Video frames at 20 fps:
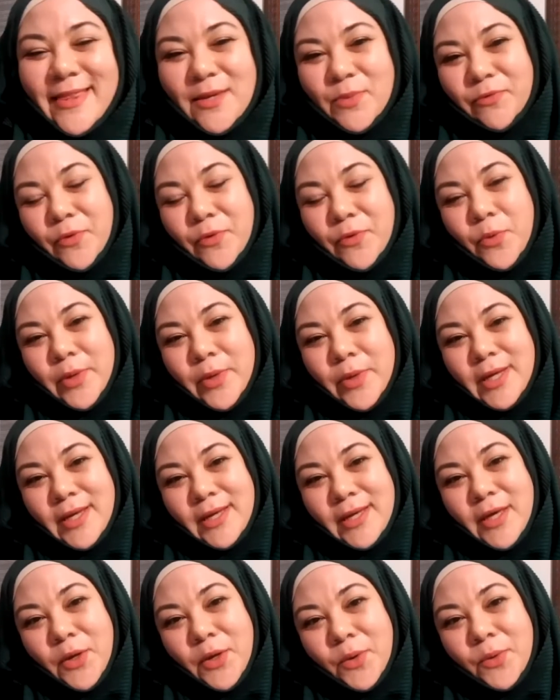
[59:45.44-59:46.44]
Before
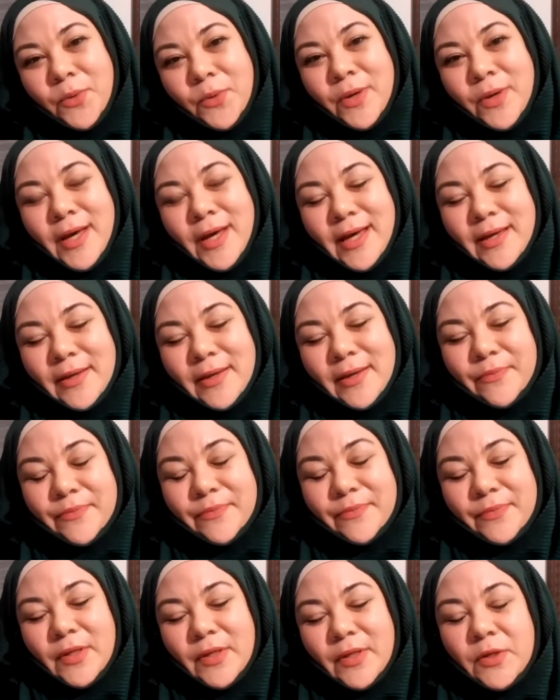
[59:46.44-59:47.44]
we go,
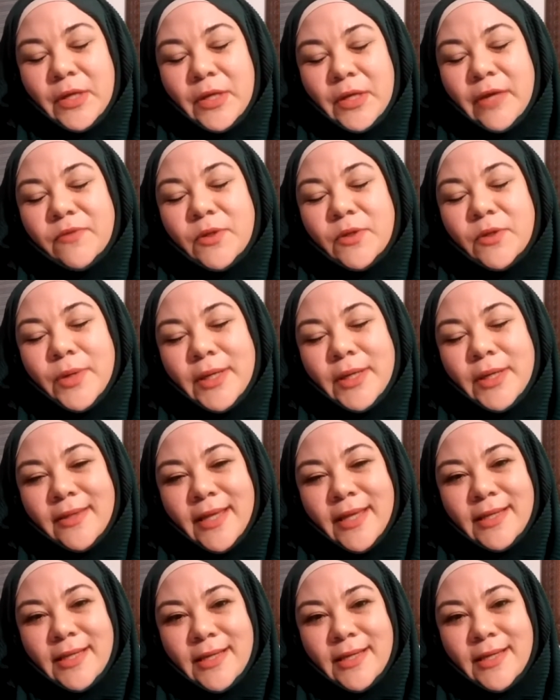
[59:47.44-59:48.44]
everyone
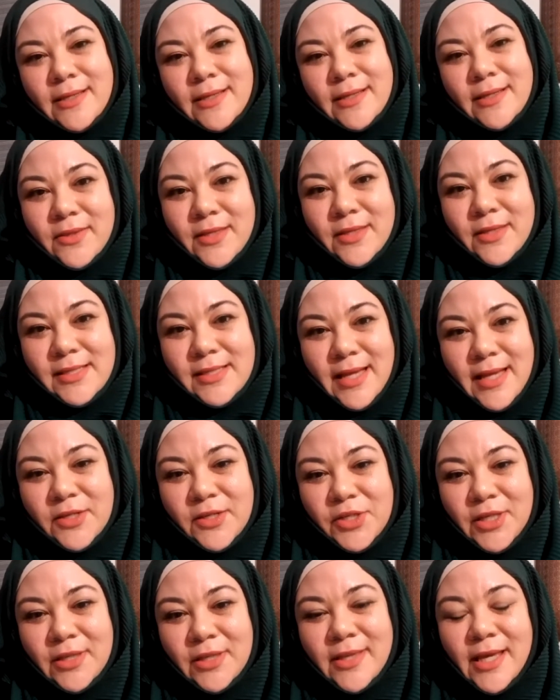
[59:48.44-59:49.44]
that is on this
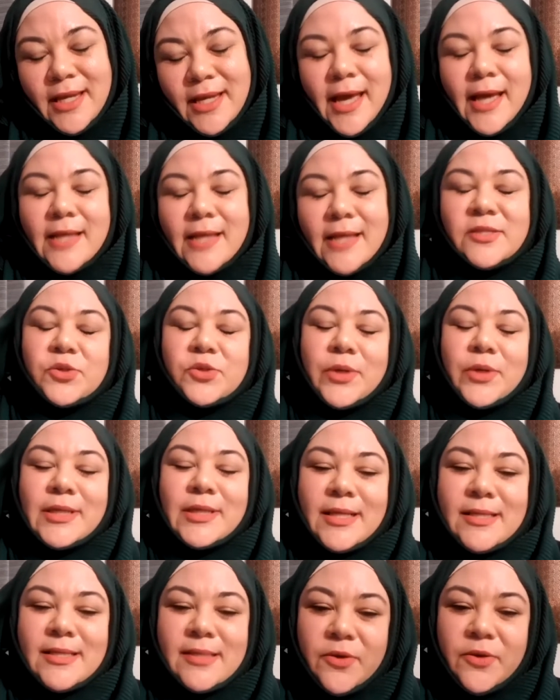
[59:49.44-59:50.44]
session that has
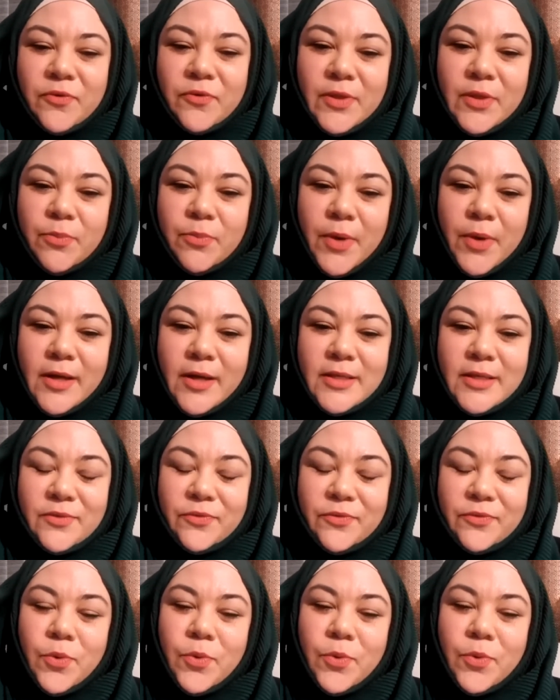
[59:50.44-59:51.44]
joined us over the
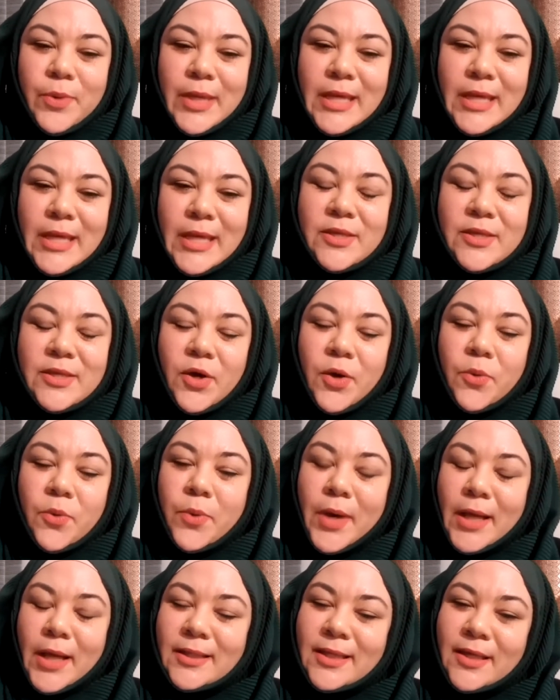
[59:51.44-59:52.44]
past 4 weeks,
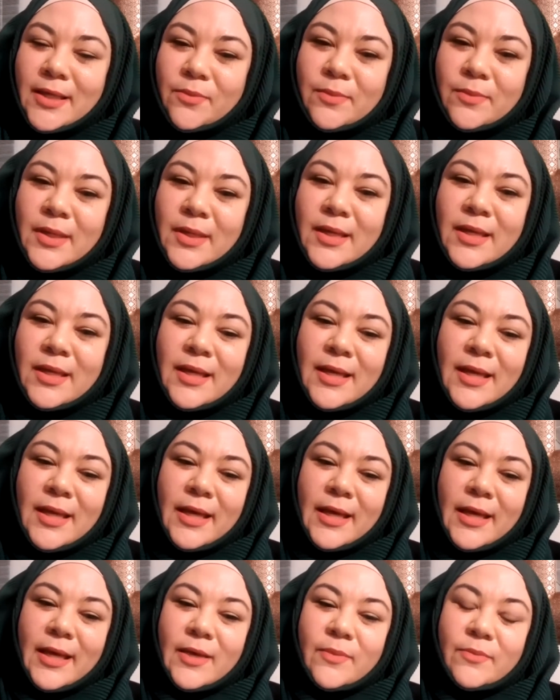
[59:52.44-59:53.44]
you're welcome
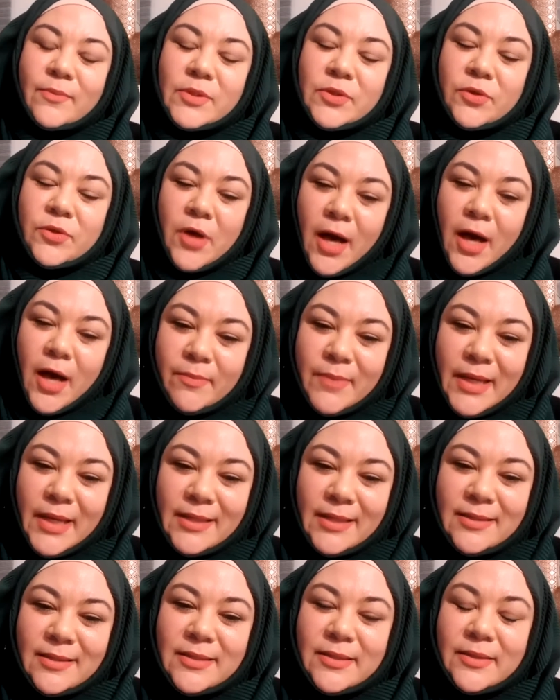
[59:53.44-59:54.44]
to
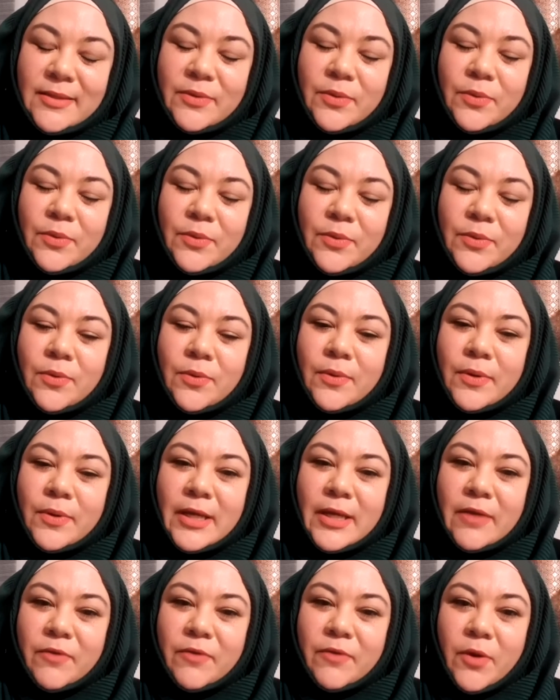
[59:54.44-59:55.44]
comment,
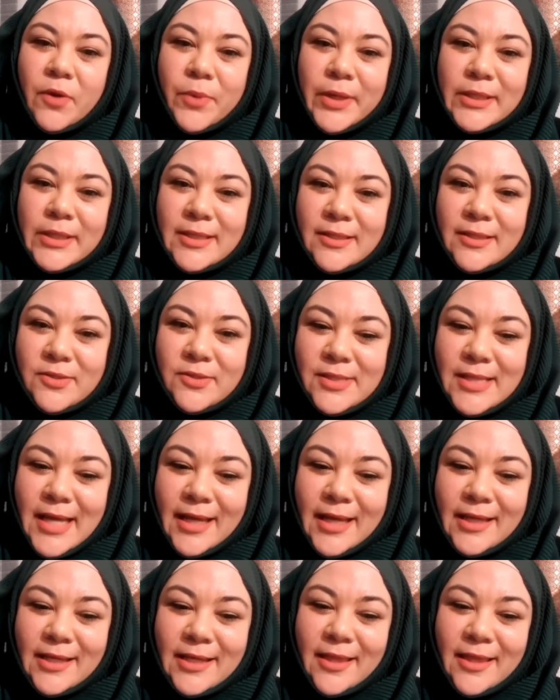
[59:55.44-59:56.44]
or if you're wanting to
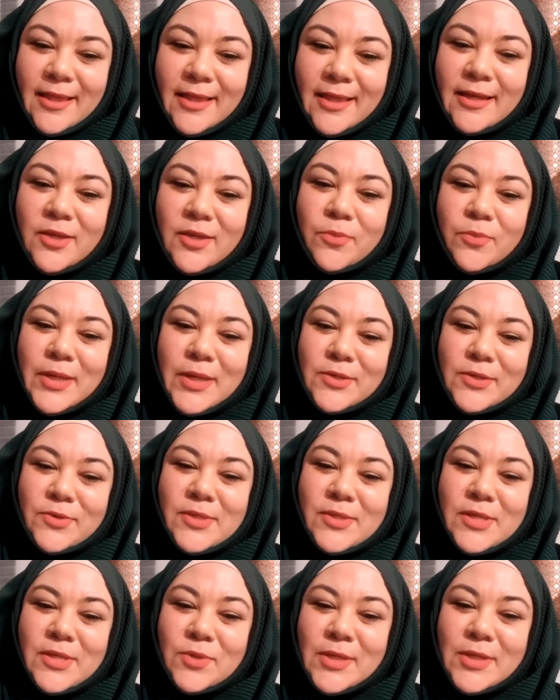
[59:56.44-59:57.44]
say anything, you may do
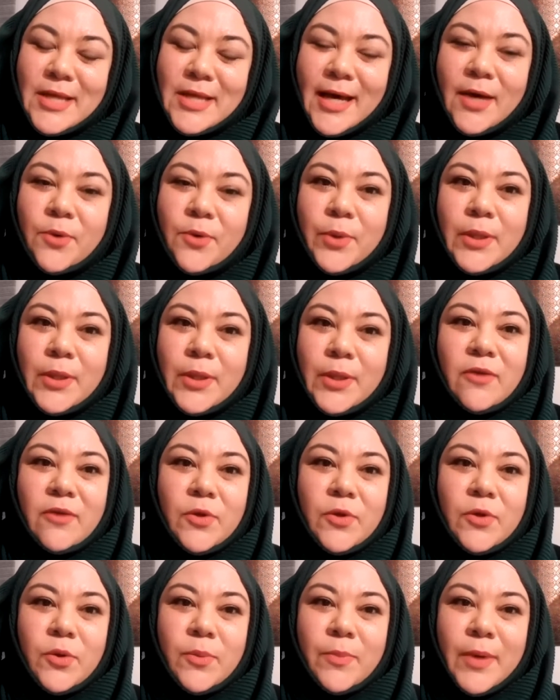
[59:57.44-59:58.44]
so now. We'll
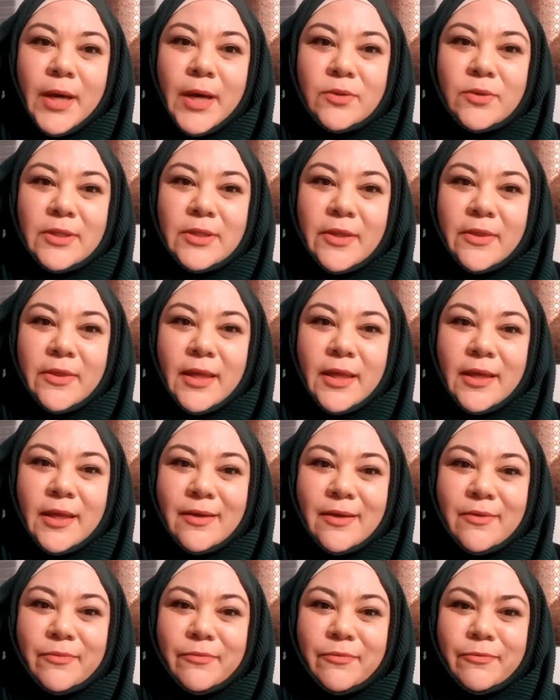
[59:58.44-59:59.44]
give you about
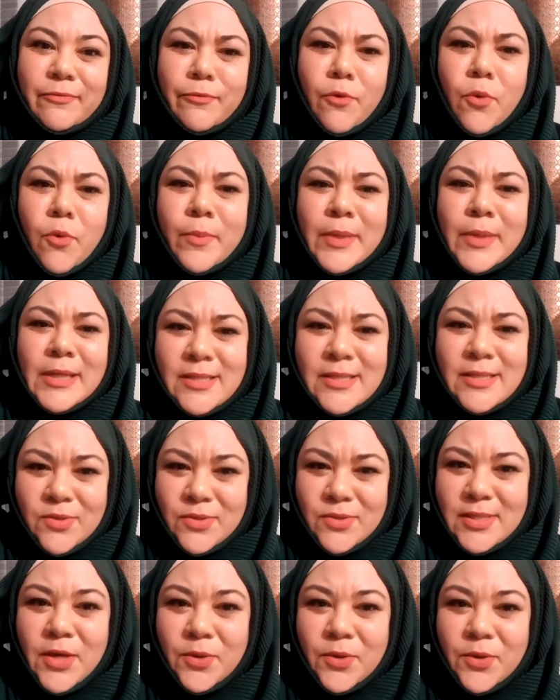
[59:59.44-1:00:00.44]
4 minutes or
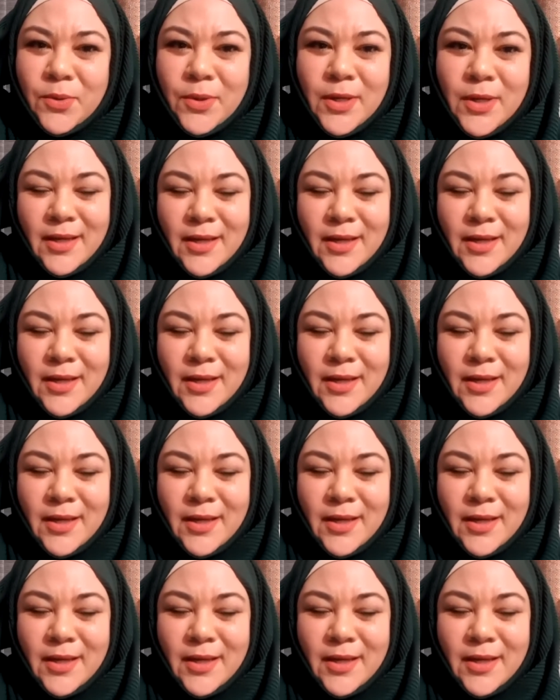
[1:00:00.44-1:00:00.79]
so